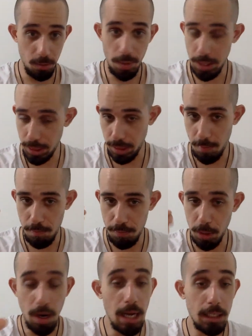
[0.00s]
with
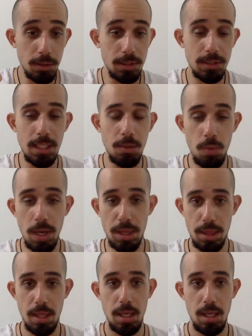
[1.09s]
bureaucracy, with